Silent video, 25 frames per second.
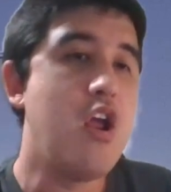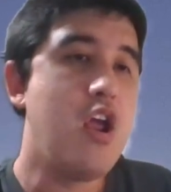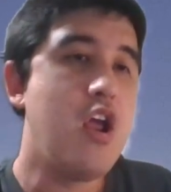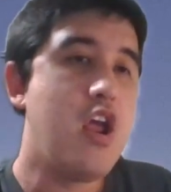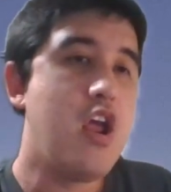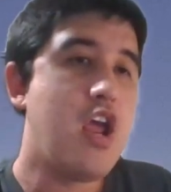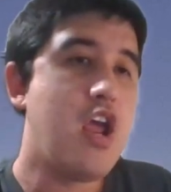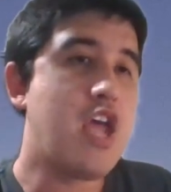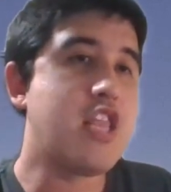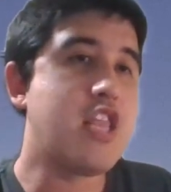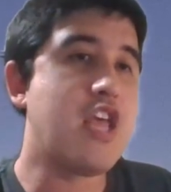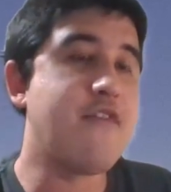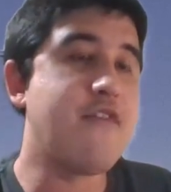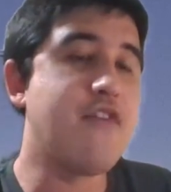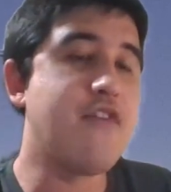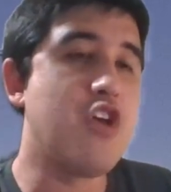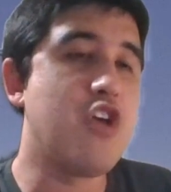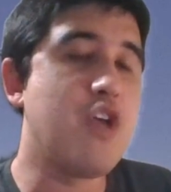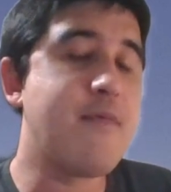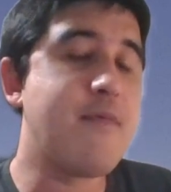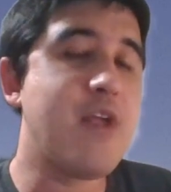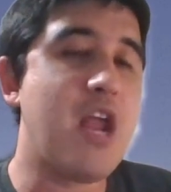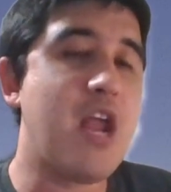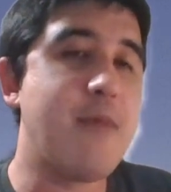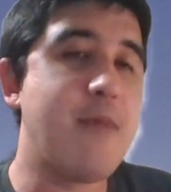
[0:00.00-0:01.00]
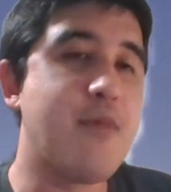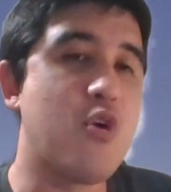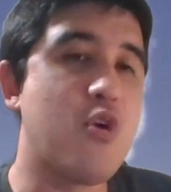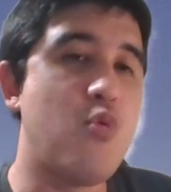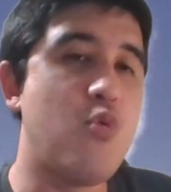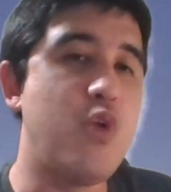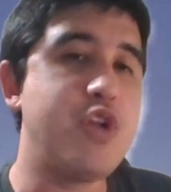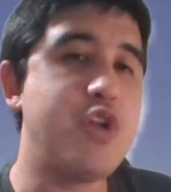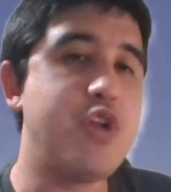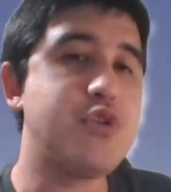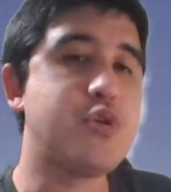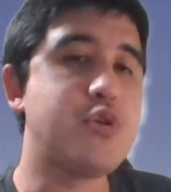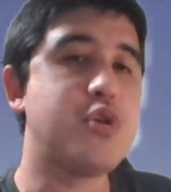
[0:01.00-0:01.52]
and they've only been able to
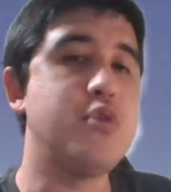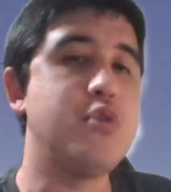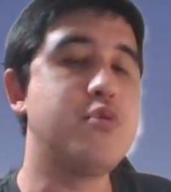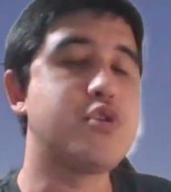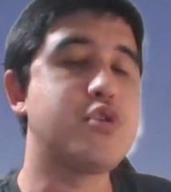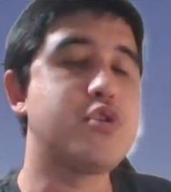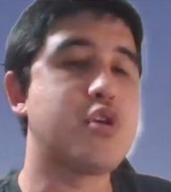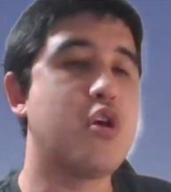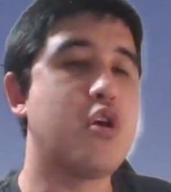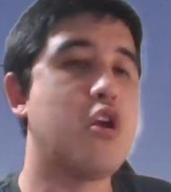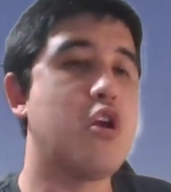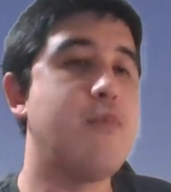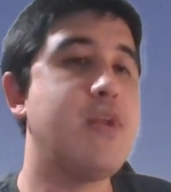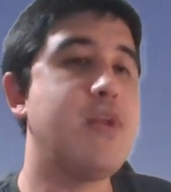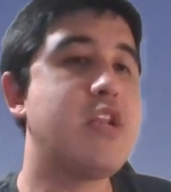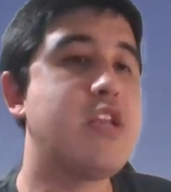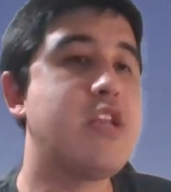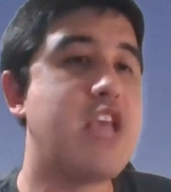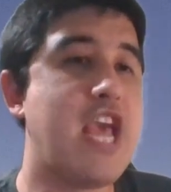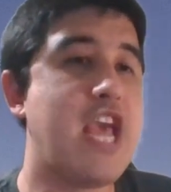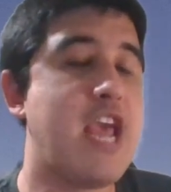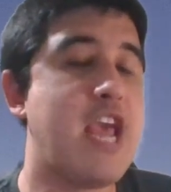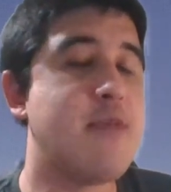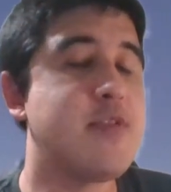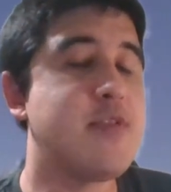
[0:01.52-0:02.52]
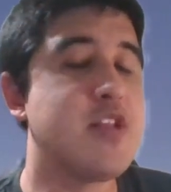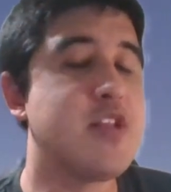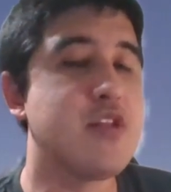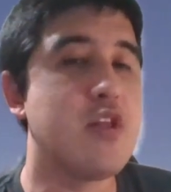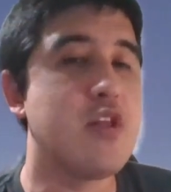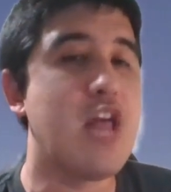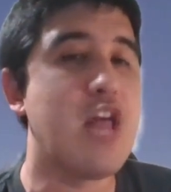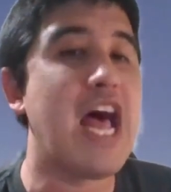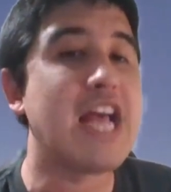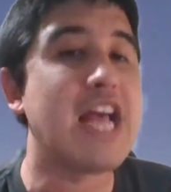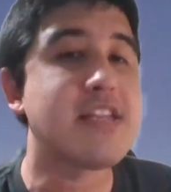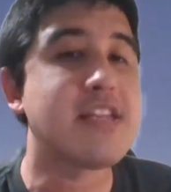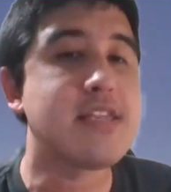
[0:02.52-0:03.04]
win two tournament games in the
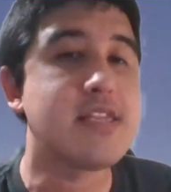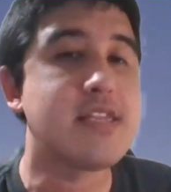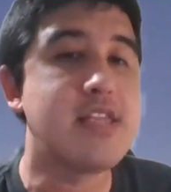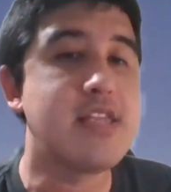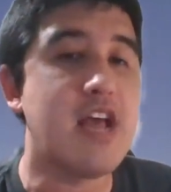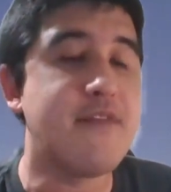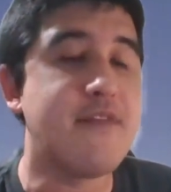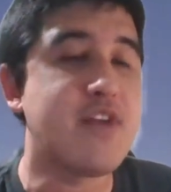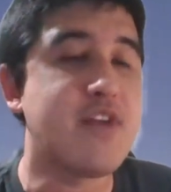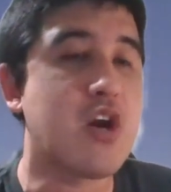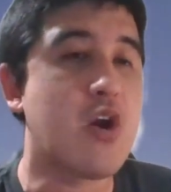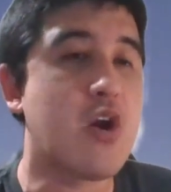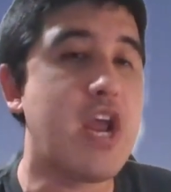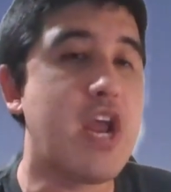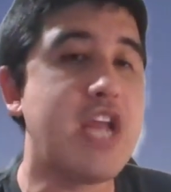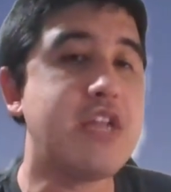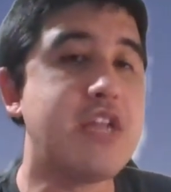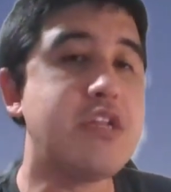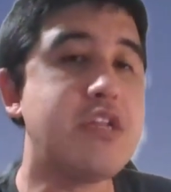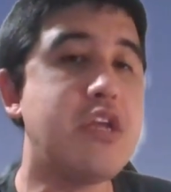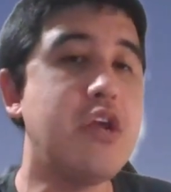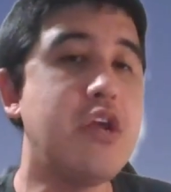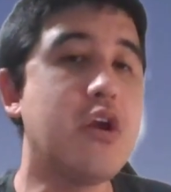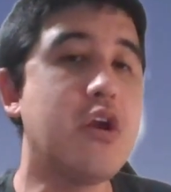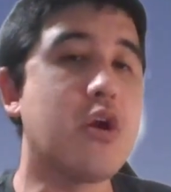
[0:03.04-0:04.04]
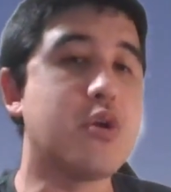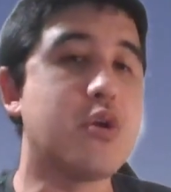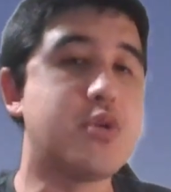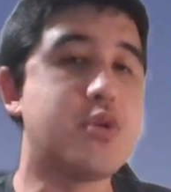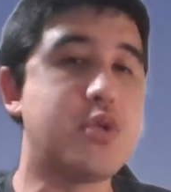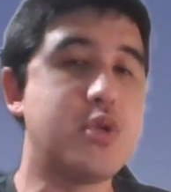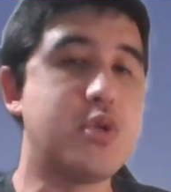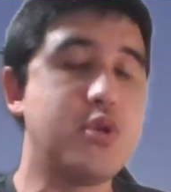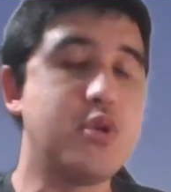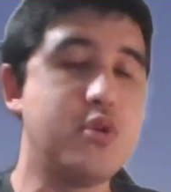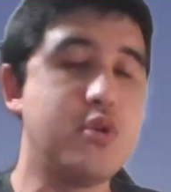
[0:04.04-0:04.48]
last seven or eight years.